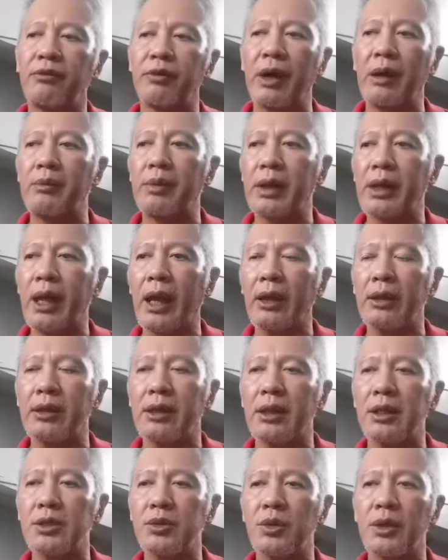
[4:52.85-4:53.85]

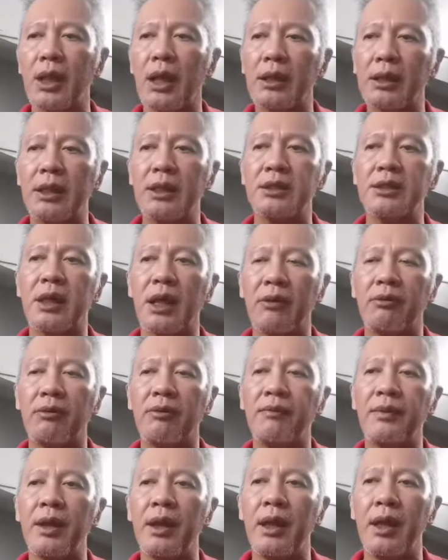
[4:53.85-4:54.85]
fabricate this, will at least have